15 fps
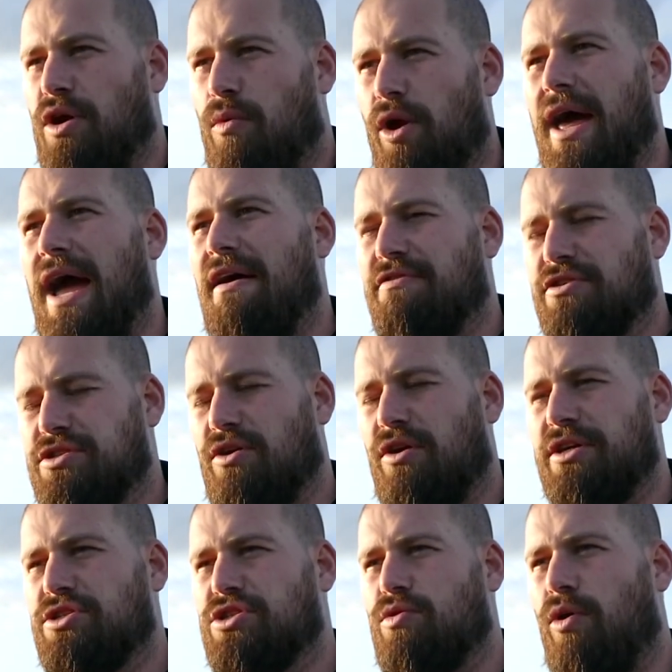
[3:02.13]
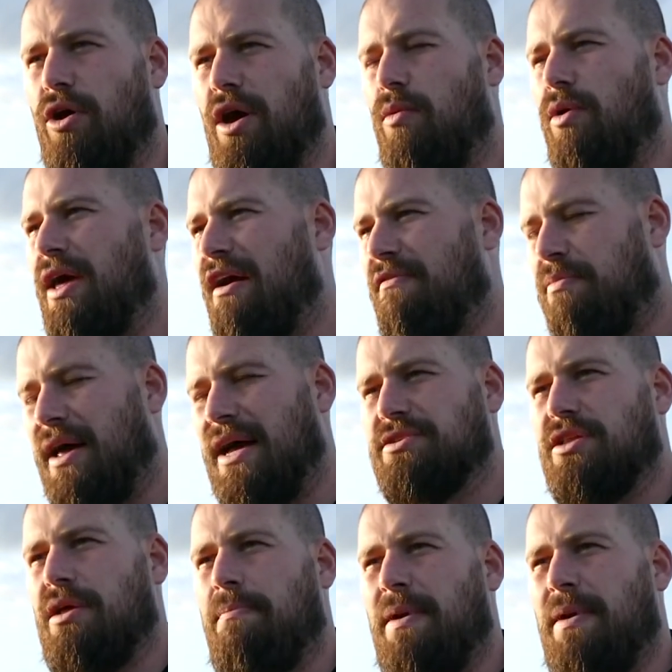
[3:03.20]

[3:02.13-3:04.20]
I want to have a solid squad. I want to have players on the